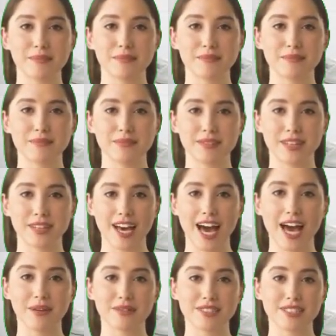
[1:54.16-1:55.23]
The owner is
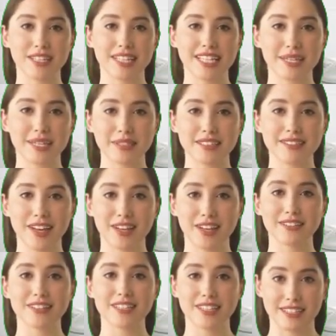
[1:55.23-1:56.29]
so nice. We
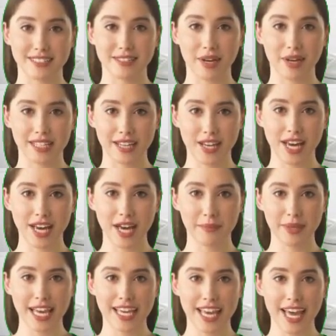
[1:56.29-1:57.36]
requested to change our
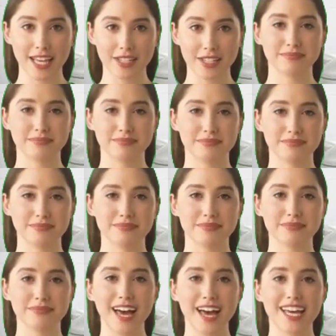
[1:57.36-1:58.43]
room and he gave us one of
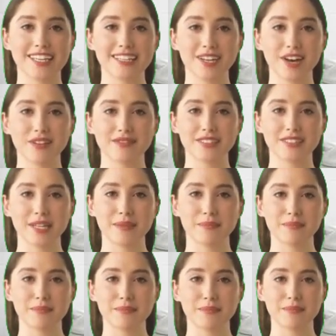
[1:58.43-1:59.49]
his best rooms with no
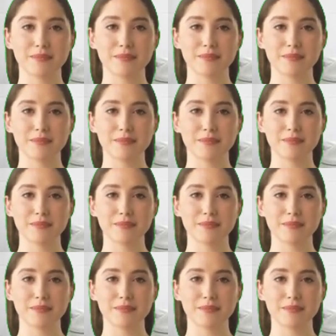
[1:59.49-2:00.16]
extra change.